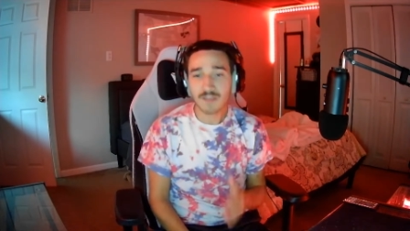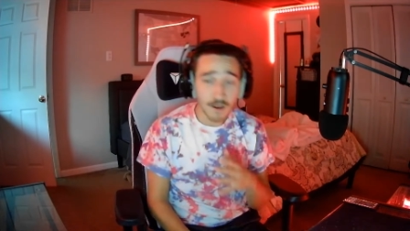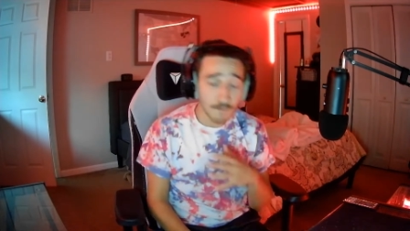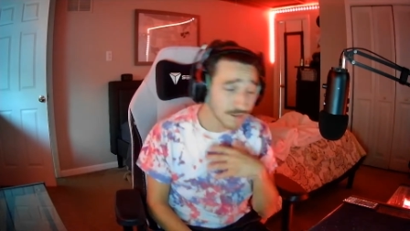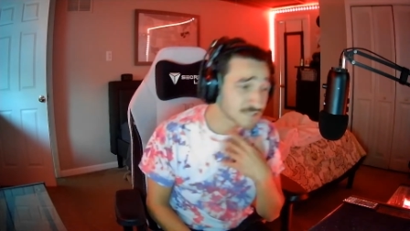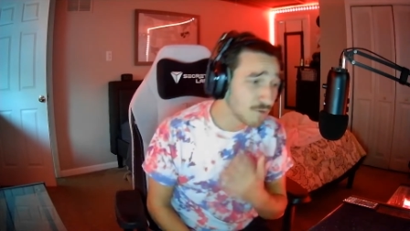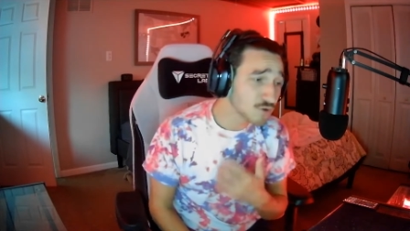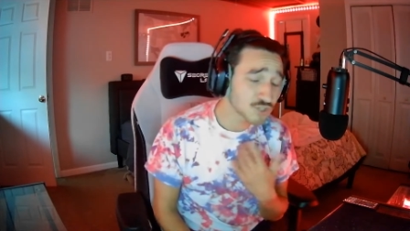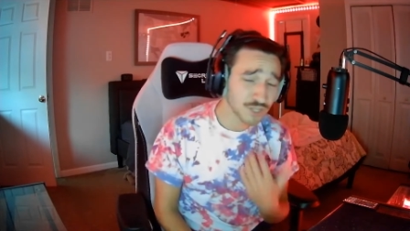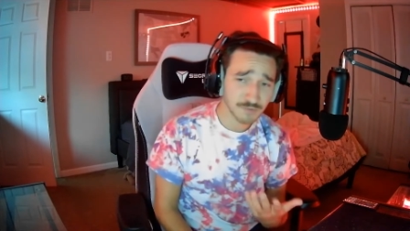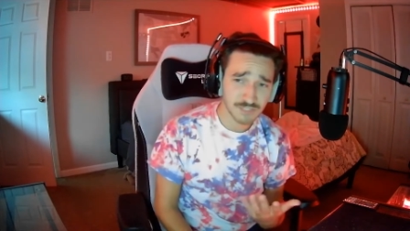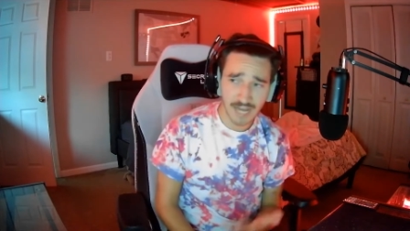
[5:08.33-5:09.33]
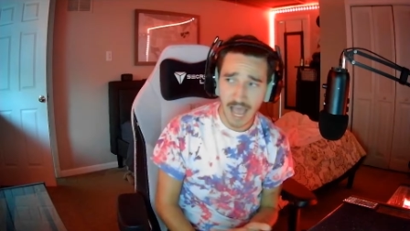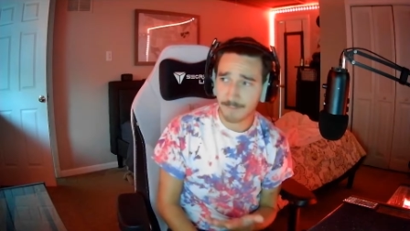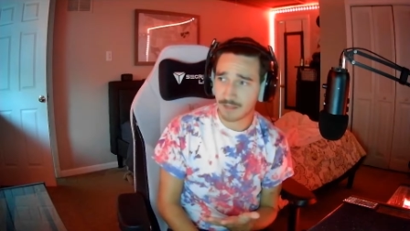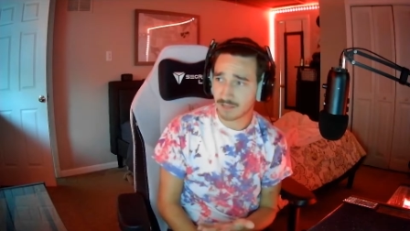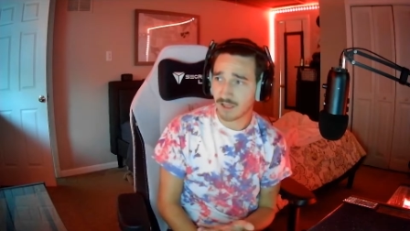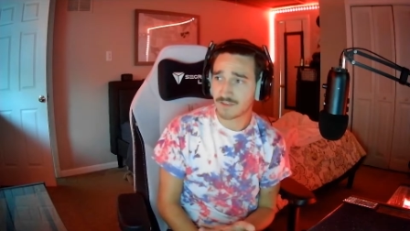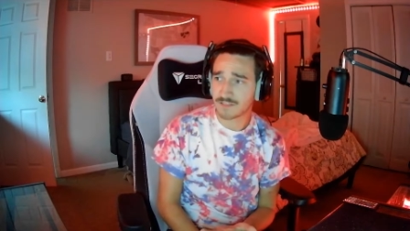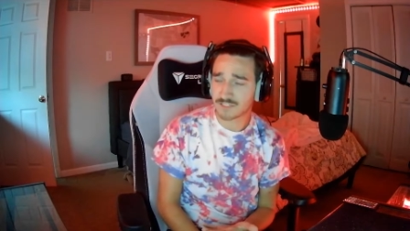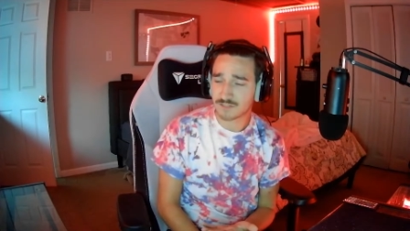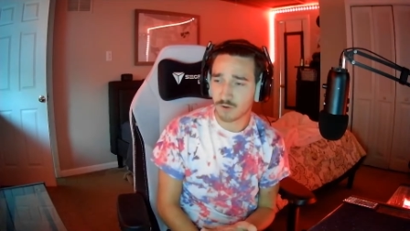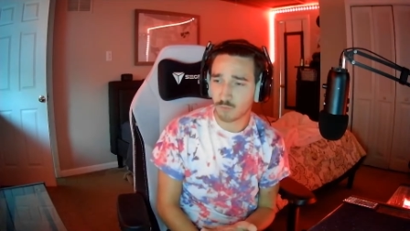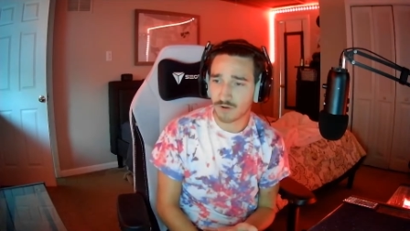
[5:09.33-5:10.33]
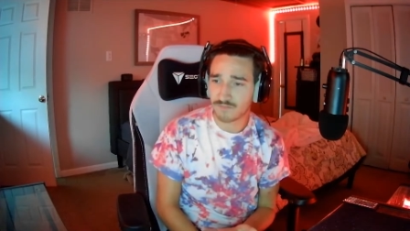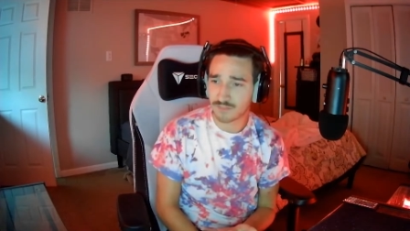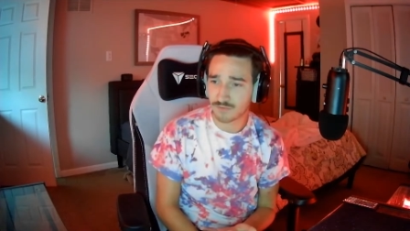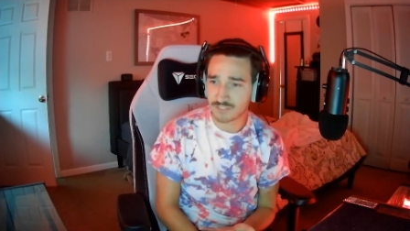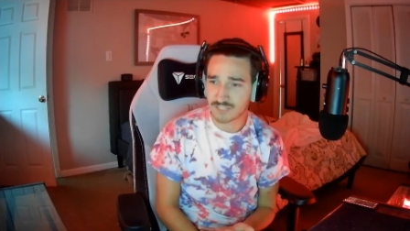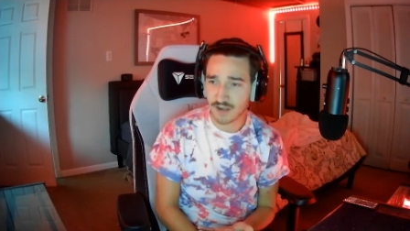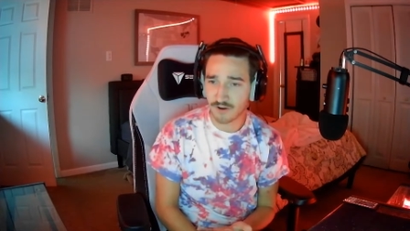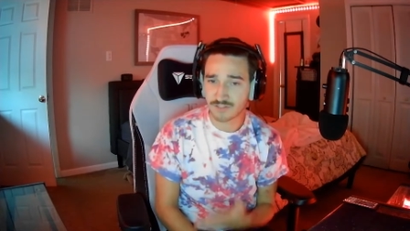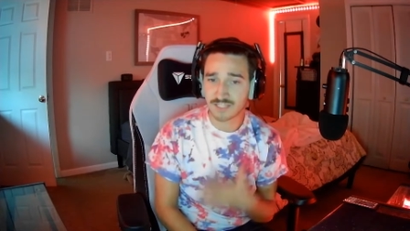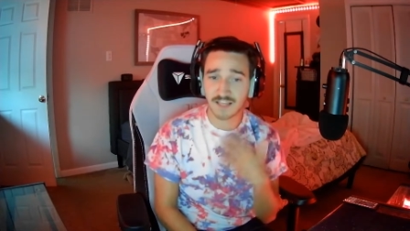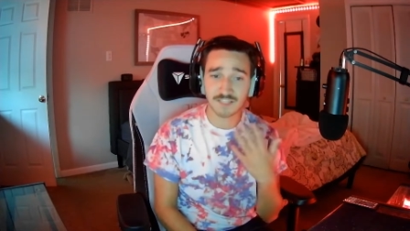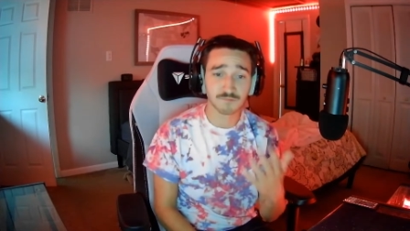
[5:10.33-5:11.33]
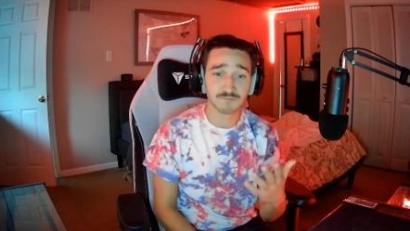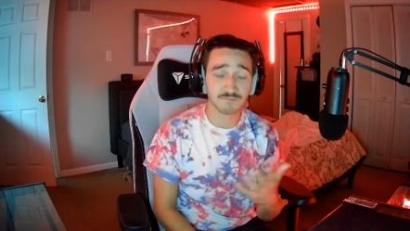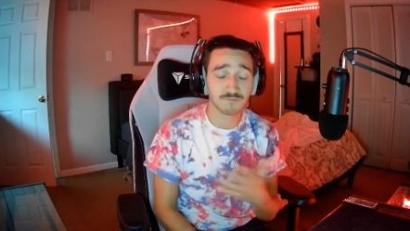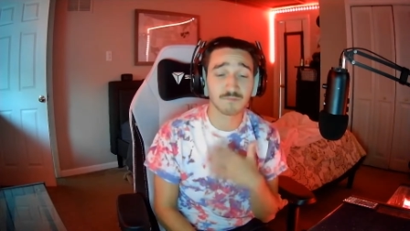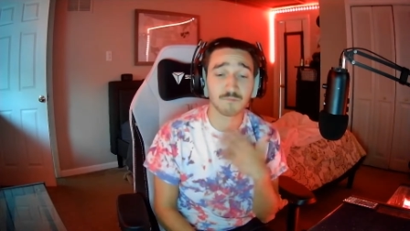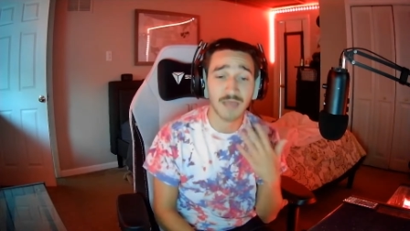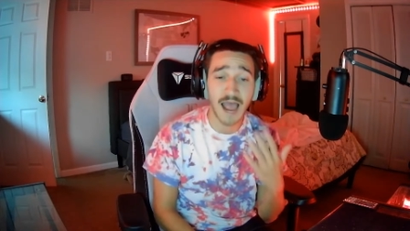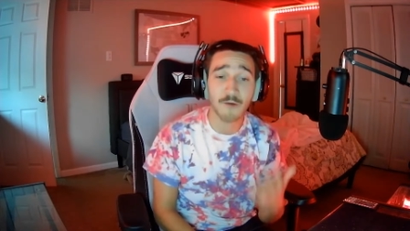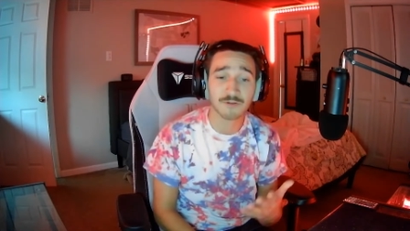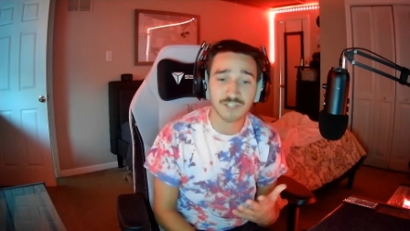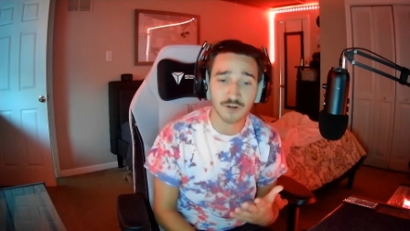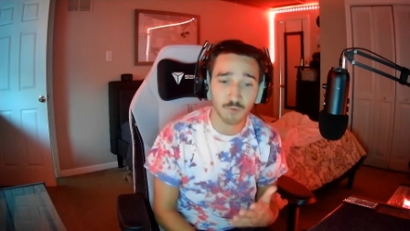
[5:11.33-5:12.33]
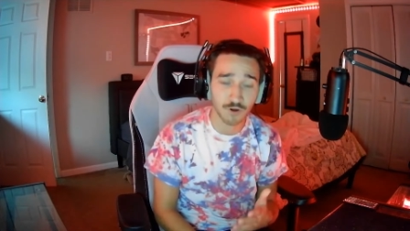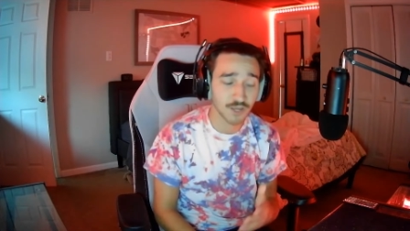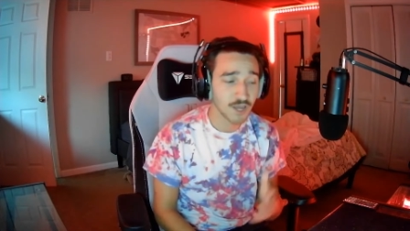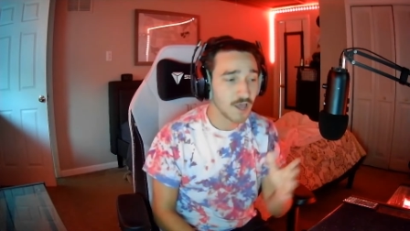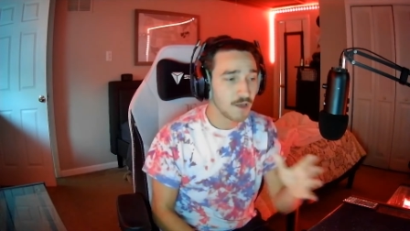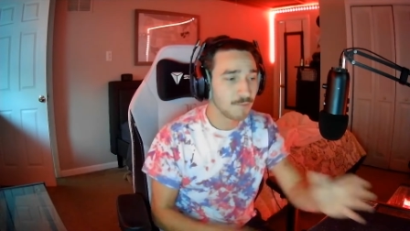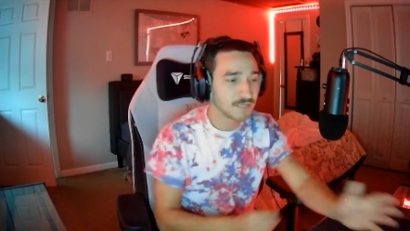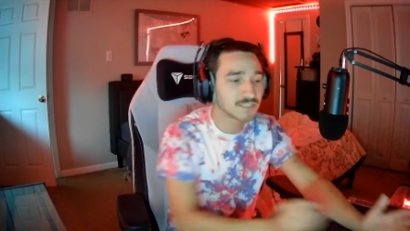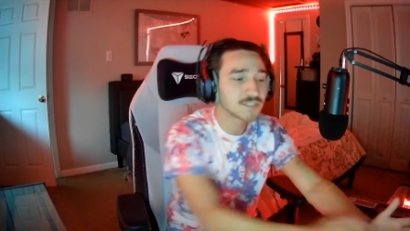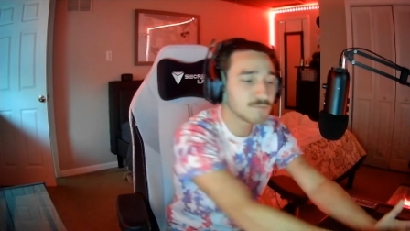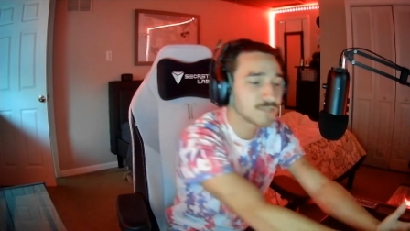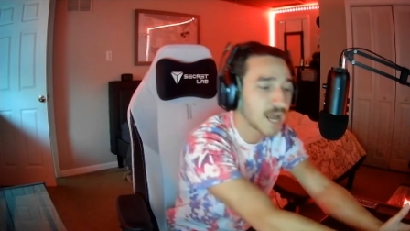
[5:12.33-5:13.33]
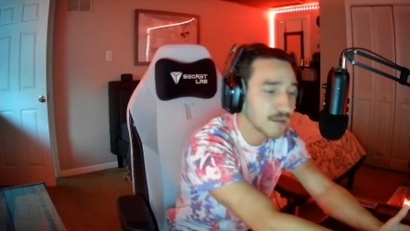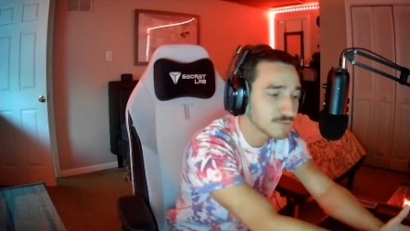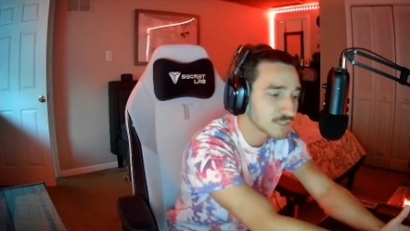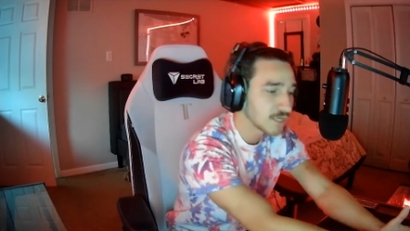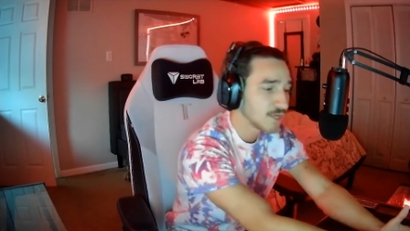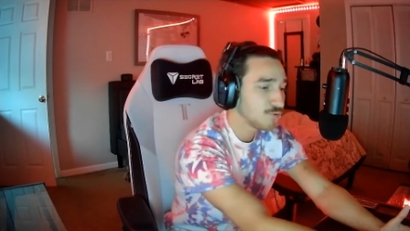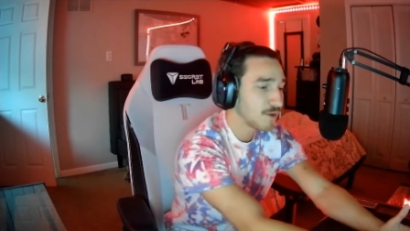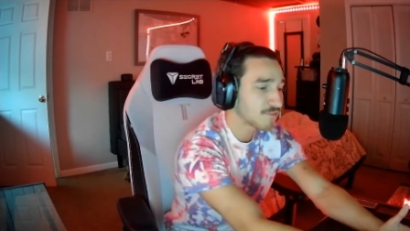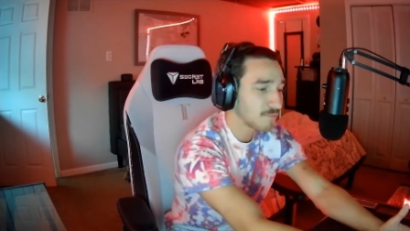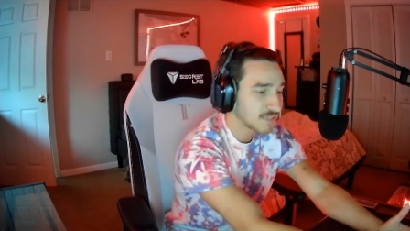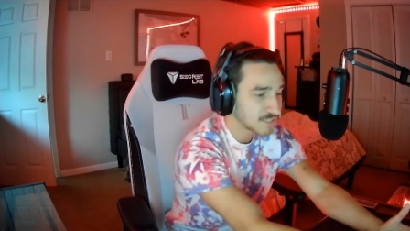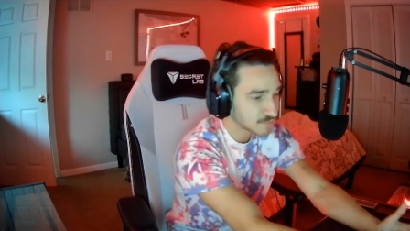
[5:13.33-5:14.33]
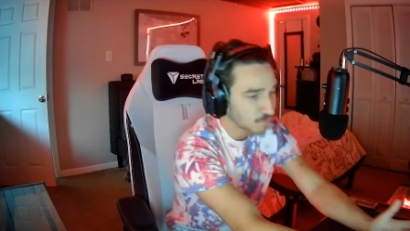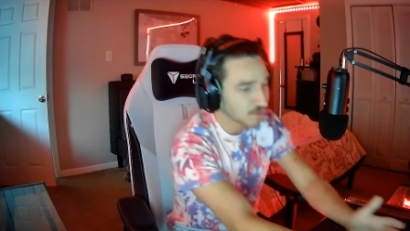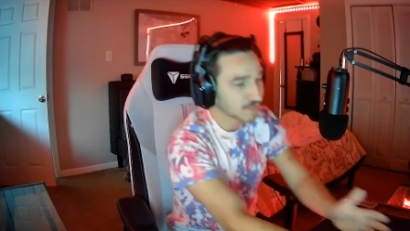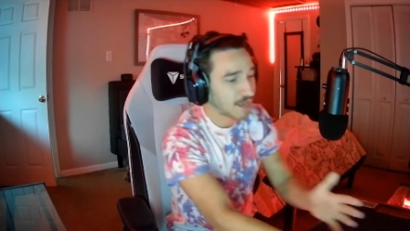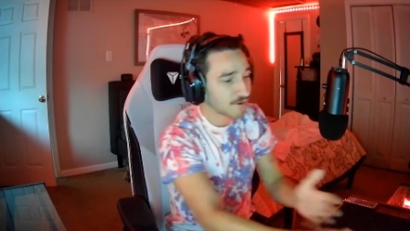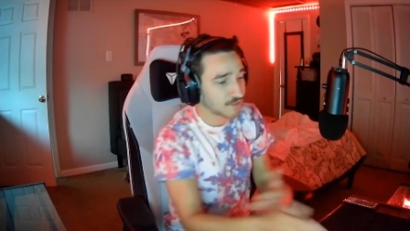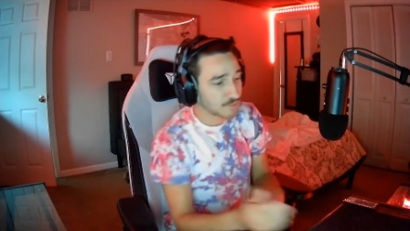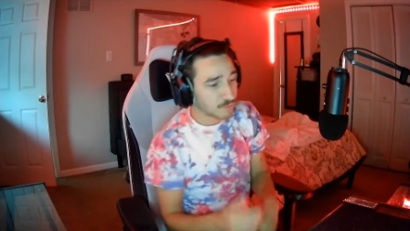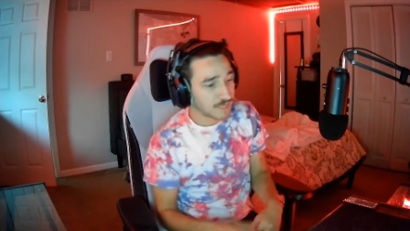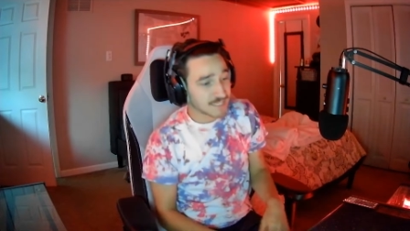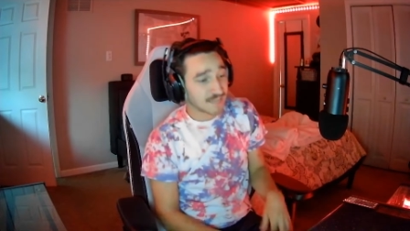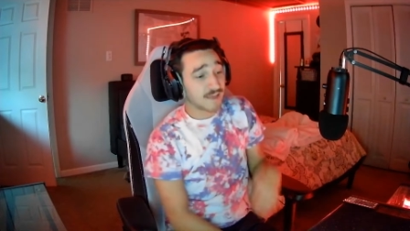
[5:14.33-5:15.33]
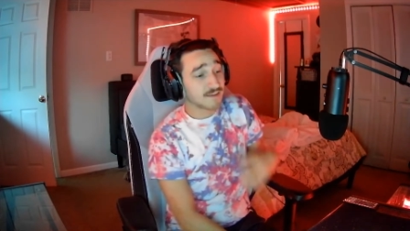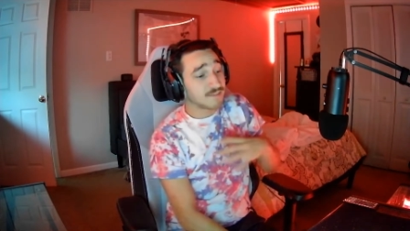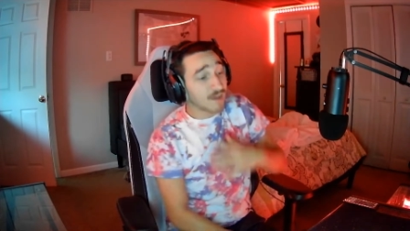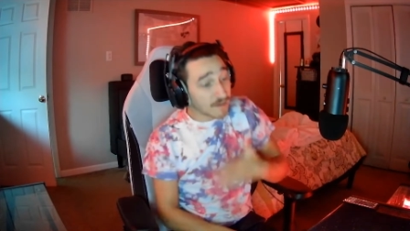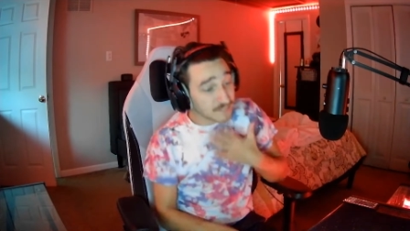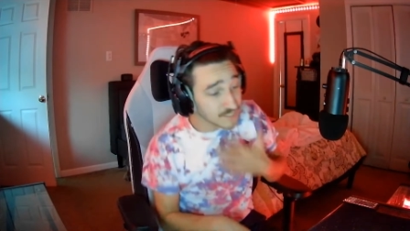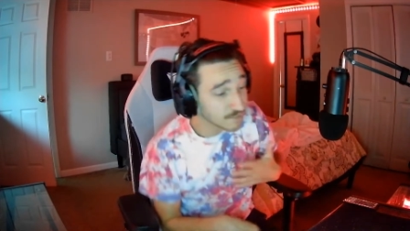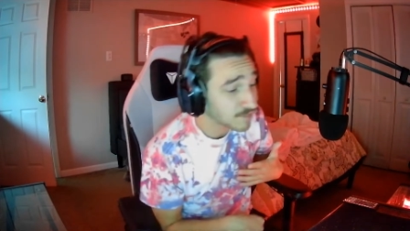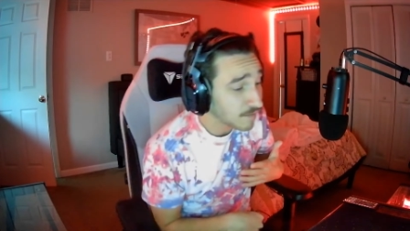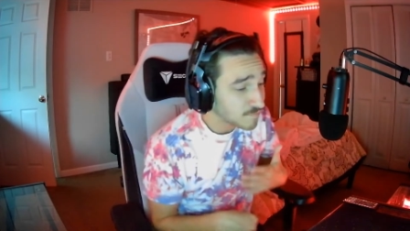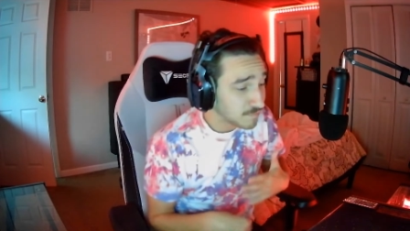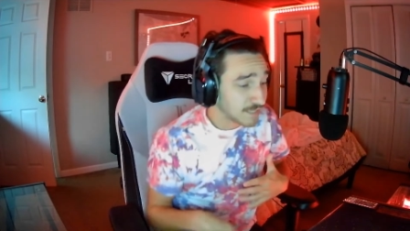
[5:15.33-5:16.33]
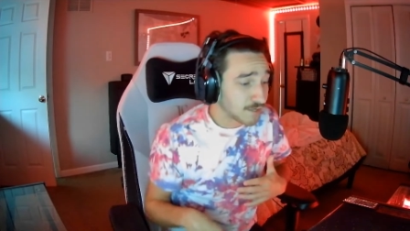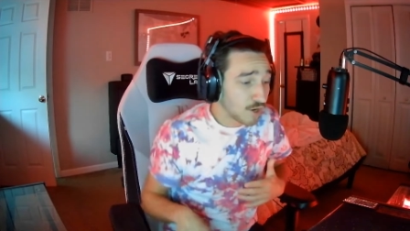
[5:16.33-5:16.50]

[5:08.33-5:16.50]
But it's most likely what's going to happen in a lot of these 1v3 scenarios, and that's how it's going to work. But sometimes you have to make these smart, calculated plays, and that does sometimes mean